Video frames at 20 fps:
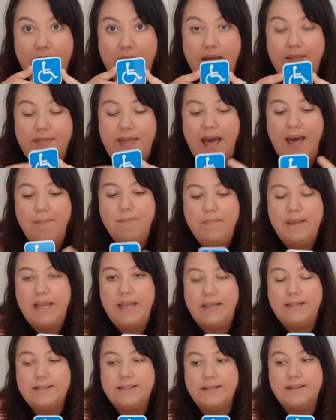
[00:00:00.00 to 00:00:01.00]
That
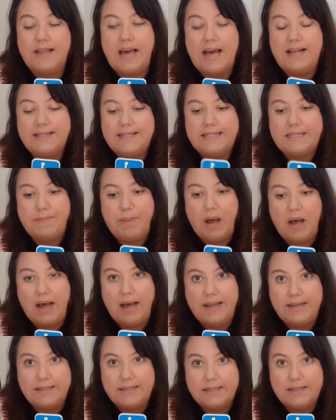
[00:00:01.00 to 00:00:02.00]
means that that
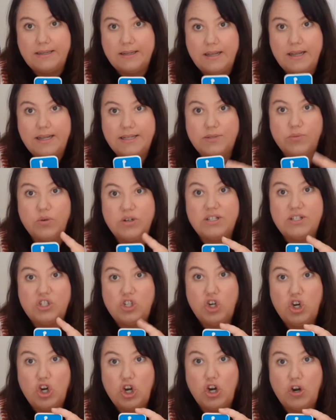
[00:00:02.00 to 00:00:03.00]
spot is
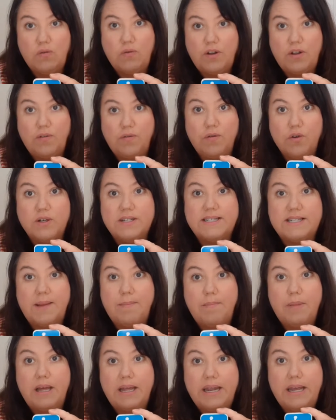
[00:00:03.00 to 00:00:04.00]
reserved for
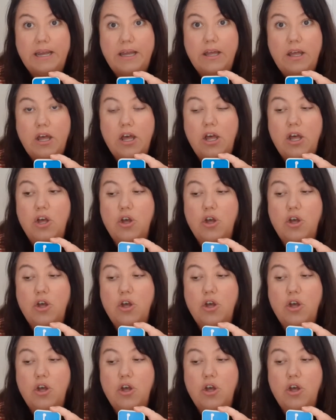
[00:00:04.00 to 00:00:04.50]
somebody